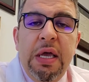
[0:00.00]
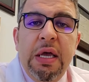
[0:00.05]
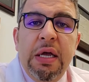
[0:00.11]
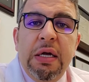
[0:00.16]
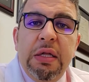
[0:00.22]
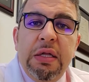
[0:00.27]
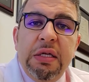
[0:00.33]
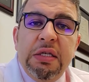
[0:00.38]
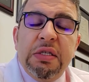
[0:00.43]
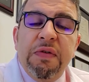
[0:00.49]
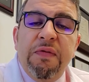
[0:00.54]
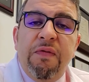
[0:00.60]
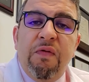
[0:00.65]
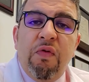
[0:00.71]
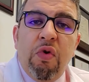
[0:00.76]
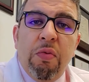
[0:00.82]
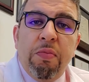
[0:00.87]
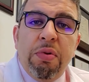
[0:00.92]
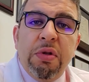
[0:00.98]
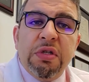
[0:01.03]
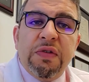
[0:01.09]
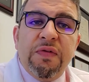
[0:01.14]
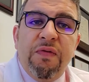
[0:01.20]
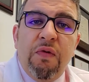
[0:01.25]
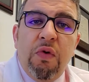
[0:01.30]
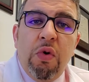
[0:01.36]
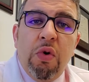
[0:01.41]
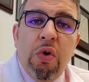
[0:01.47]
And Gleason 4 plus
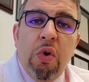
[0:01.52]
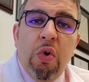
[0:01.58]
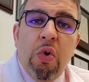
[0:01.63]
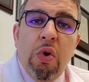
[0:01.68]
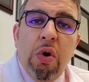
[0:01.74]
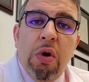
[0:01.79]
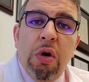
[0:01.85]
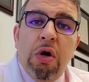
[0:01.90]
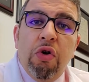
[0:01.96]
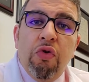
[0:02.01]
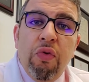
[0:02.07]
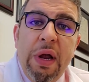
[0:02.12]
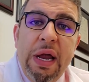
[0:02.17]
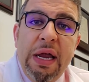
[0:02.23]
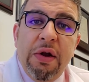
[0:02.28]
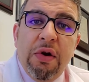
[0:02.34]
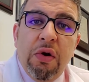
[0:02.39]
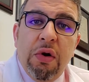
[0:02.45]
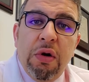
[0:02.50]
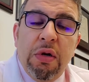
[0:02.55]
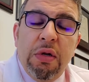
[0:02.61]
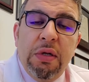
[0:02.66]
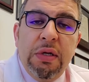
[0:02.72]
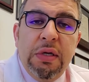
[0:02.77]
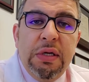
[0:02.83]
4 or greater